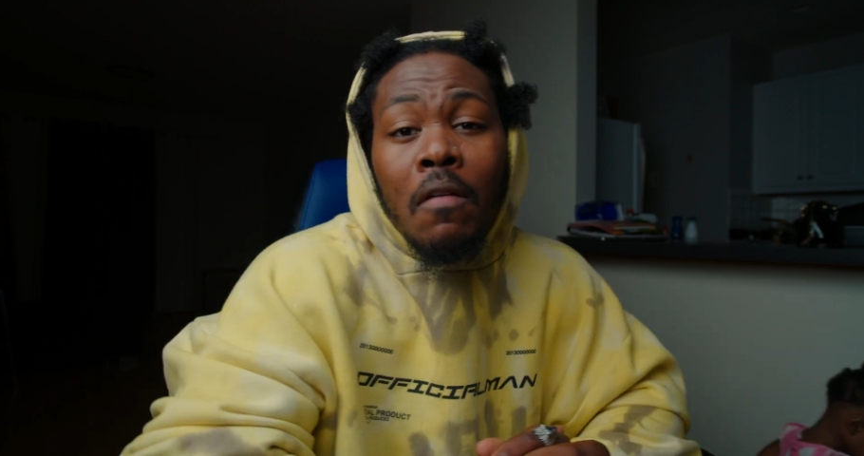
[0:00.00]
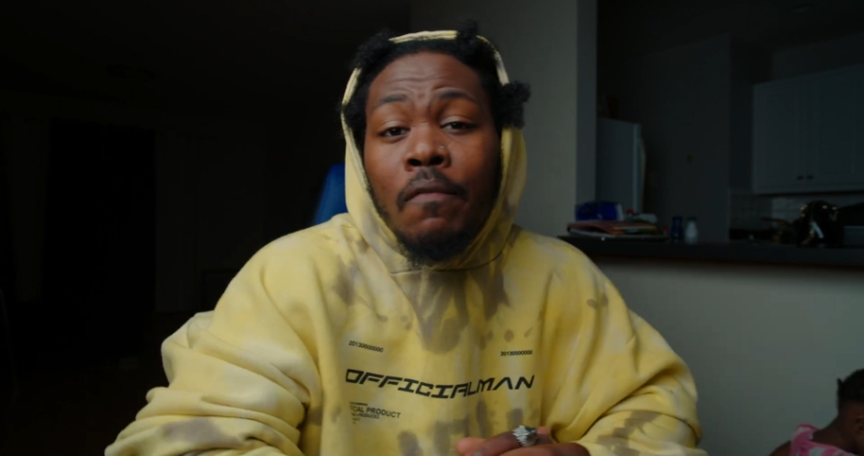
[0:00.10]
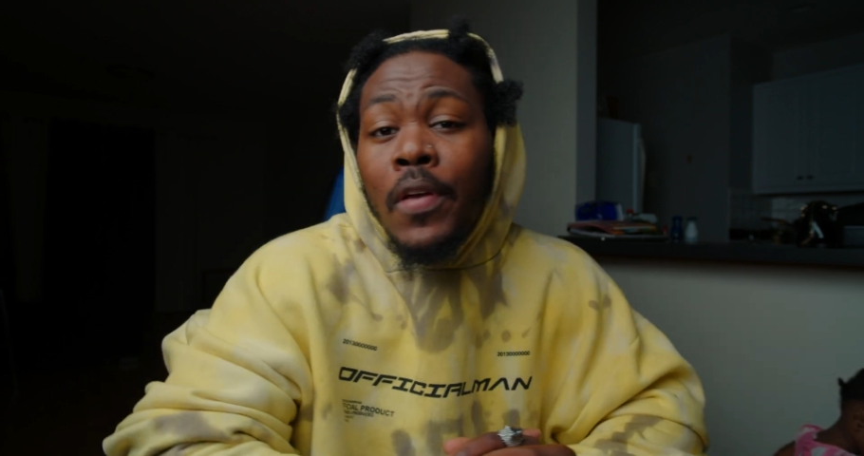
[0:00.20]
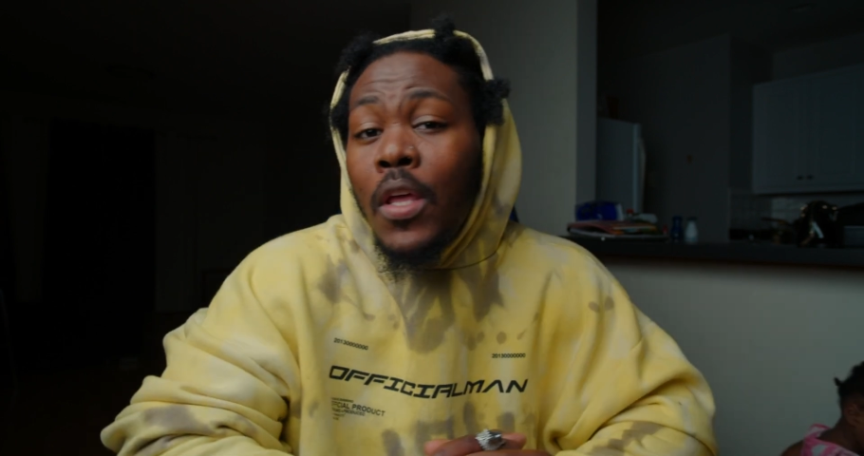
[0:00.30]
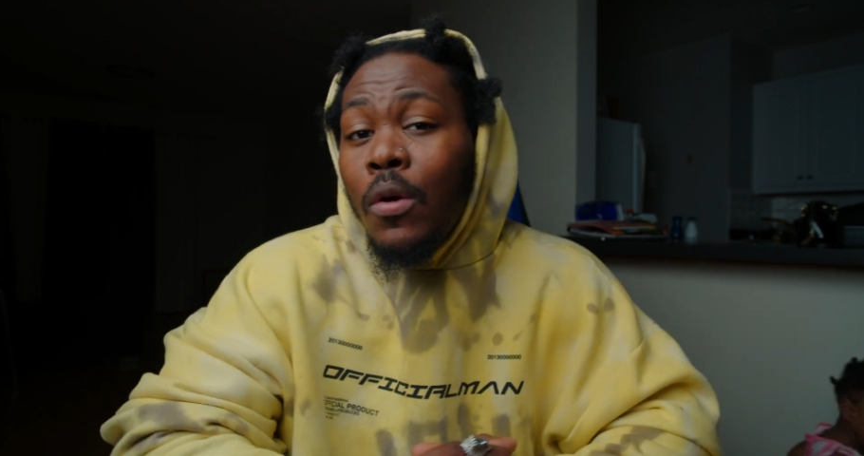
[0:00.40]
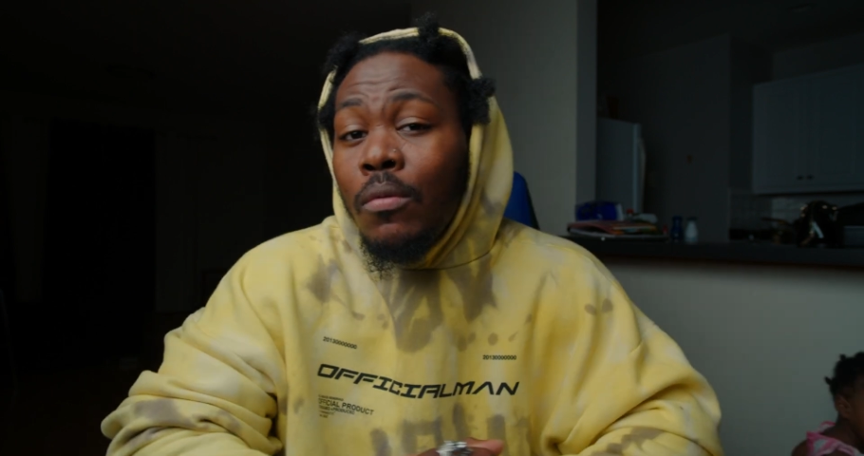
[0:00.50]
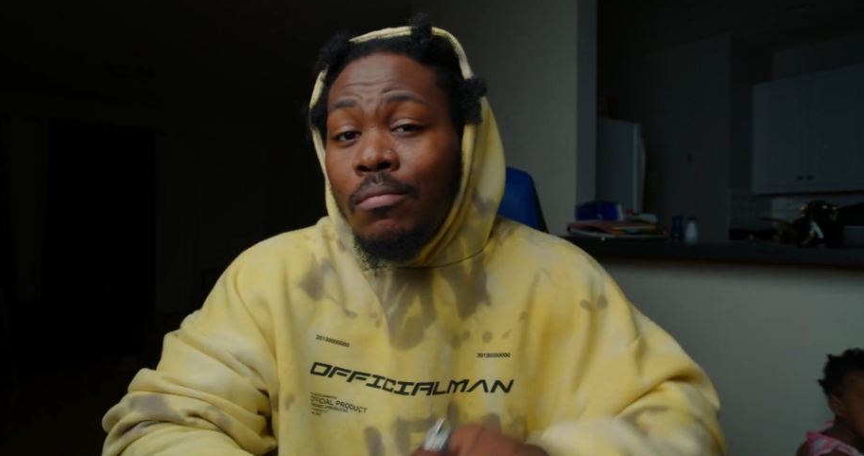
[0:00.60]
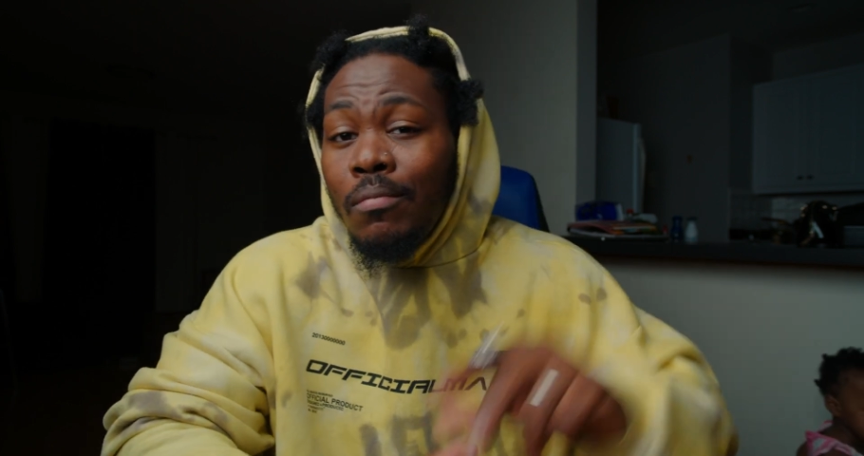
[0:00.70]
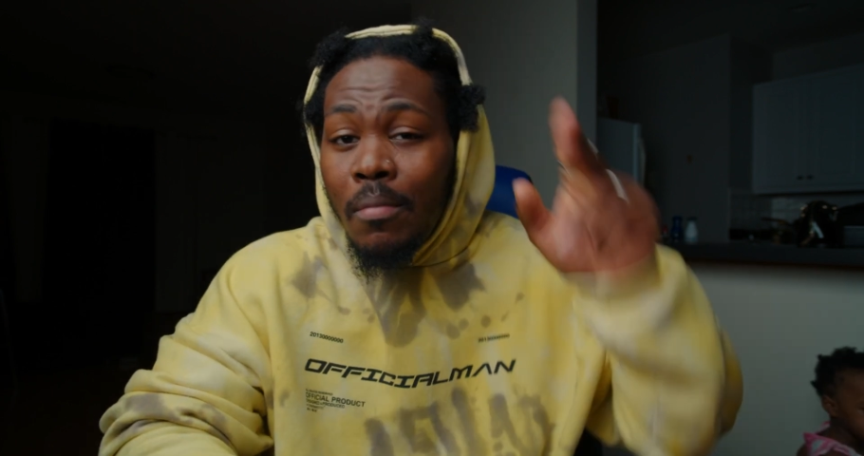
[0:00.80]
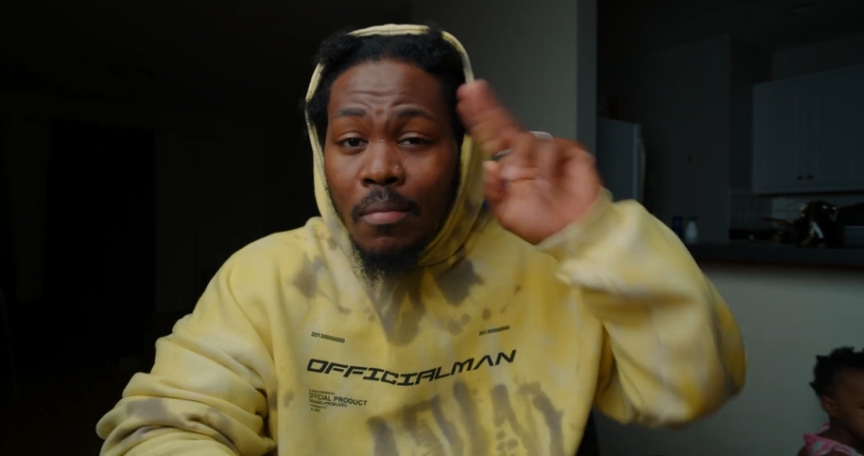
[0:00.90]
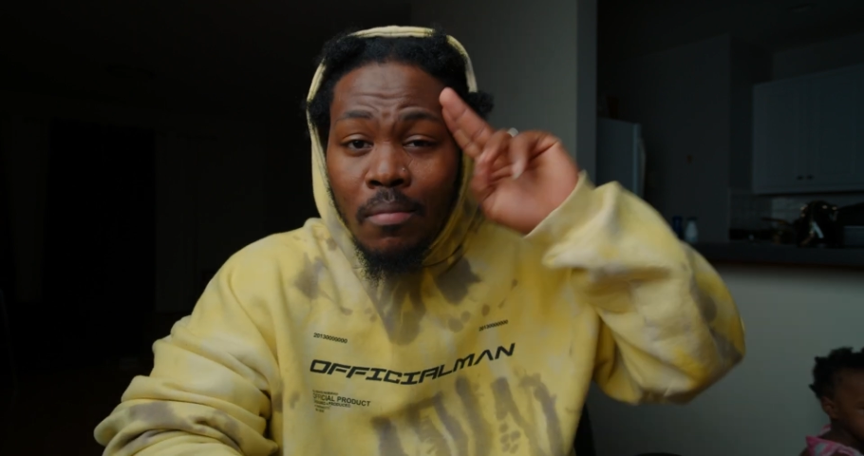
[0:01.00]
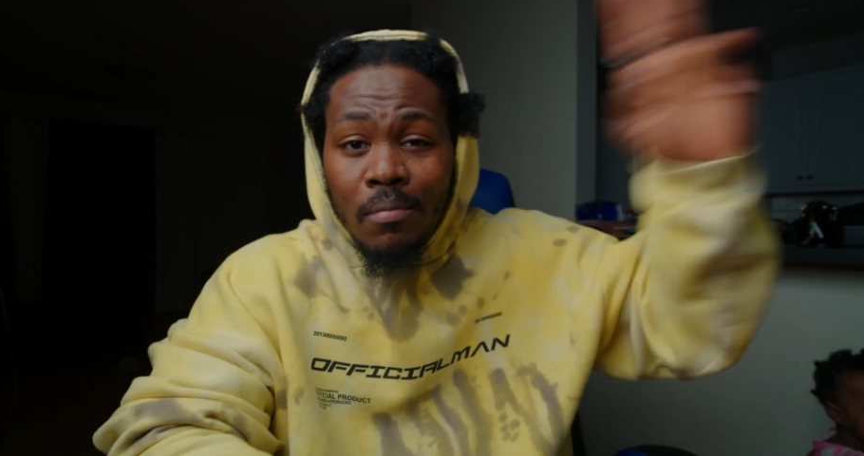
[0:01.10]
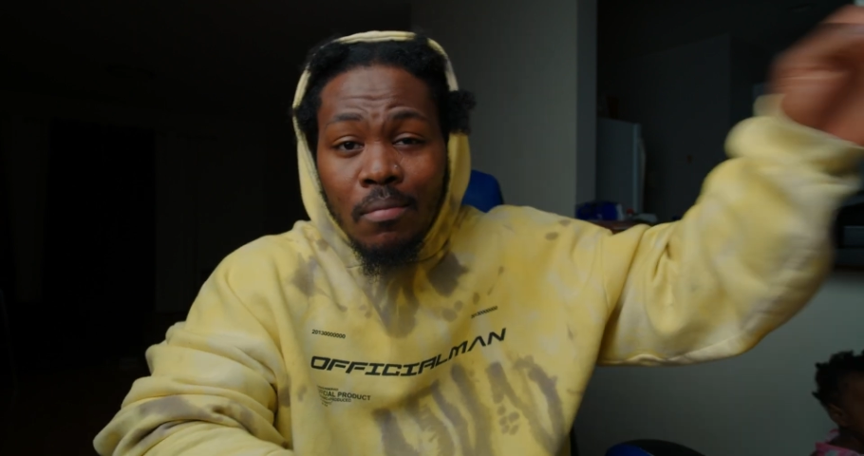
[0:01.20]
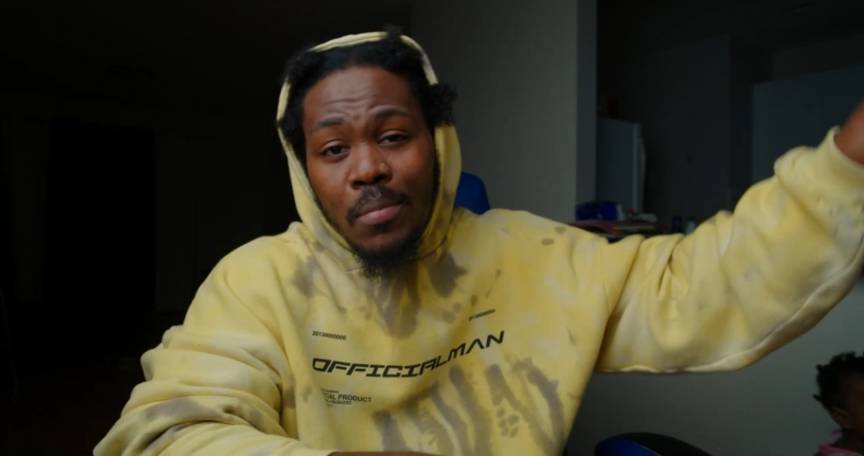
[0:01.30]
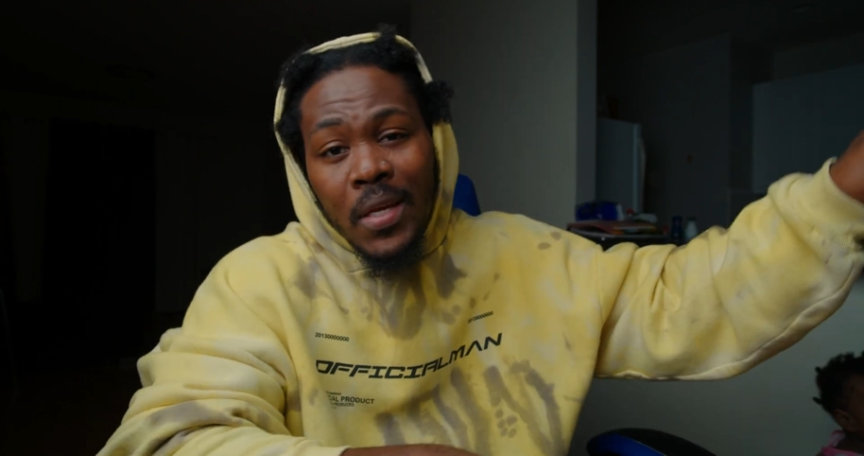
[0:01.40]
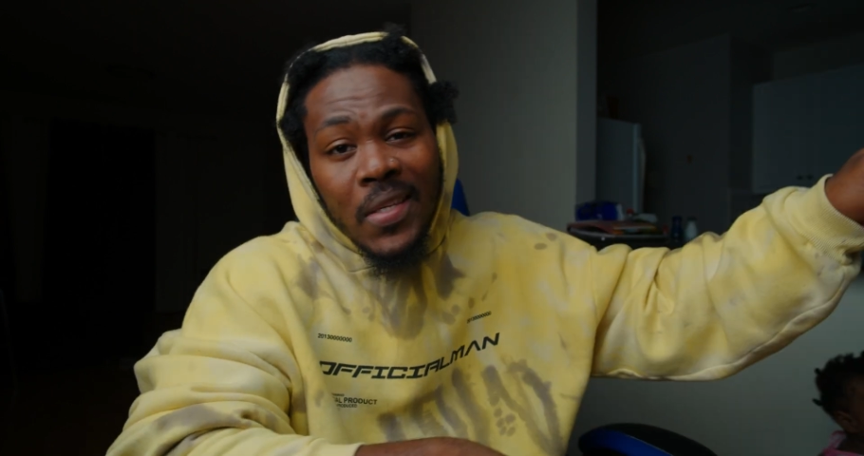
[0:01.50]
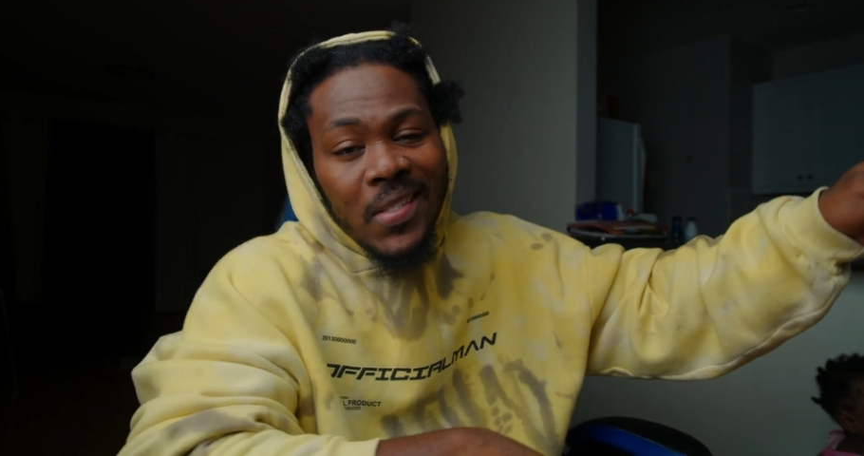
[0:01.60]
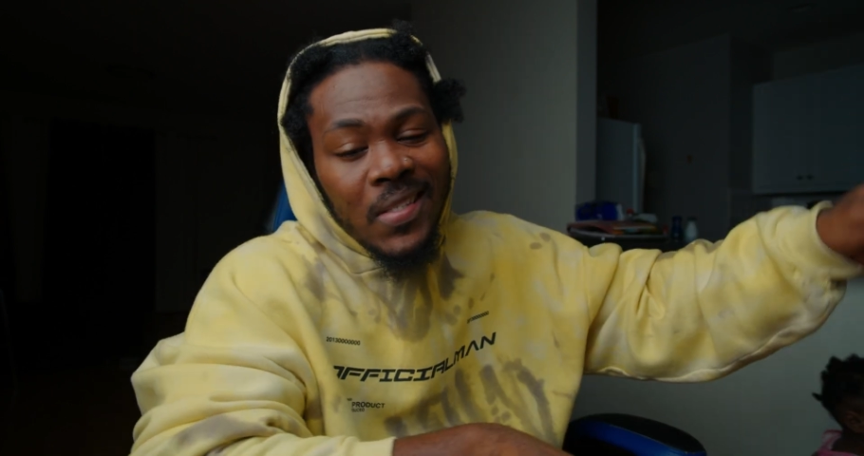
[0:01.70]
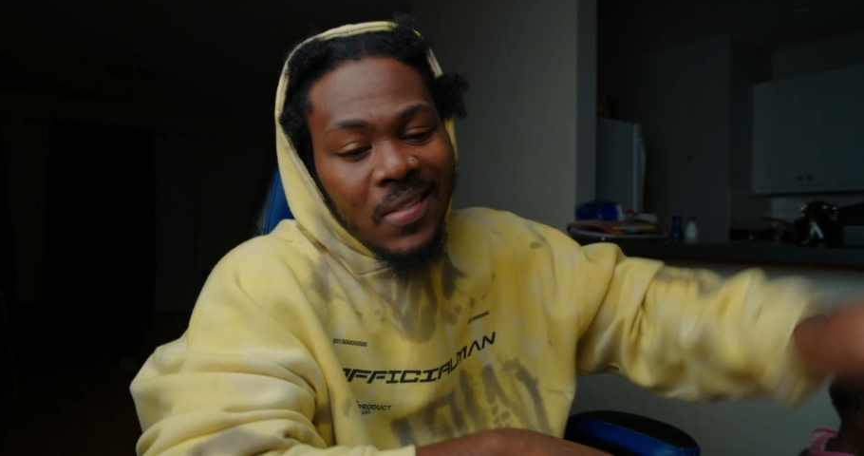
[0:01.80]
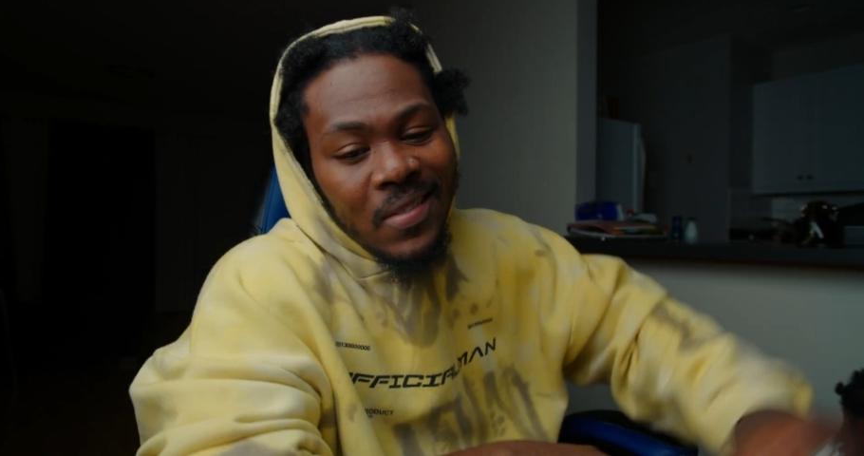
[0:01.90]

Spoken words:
video. Peace.